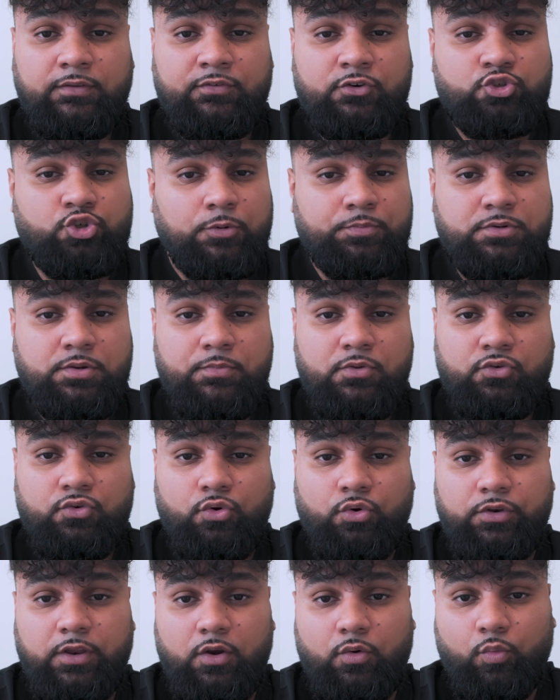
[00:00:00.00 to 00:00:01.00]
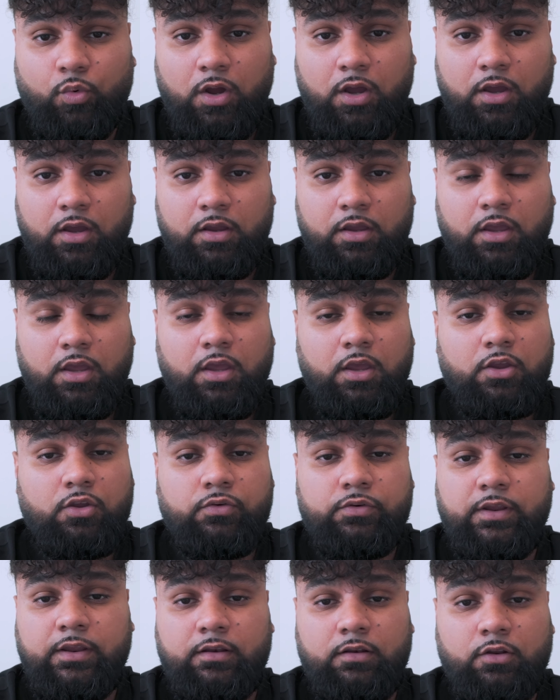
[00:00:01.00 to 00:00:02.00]
If a dropshipping store didn't work,
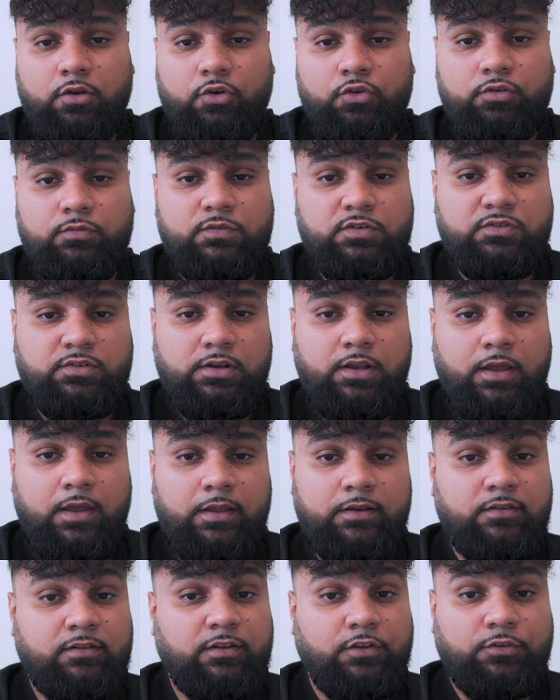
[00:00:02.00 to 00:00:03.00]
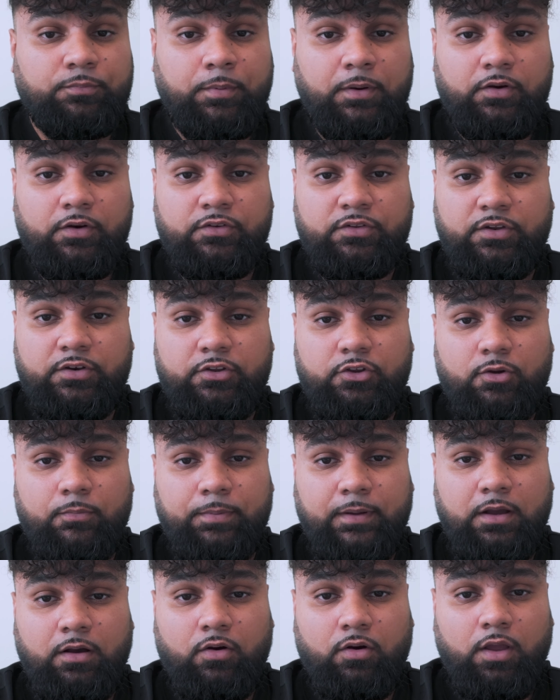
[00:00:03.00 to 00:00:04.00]
you didn't lose, you've just learned. It's experience under your
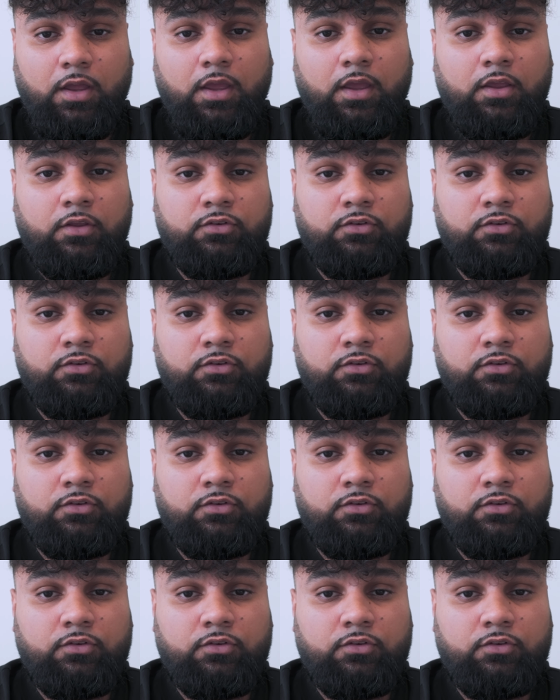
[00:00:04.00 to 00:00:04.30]
belt.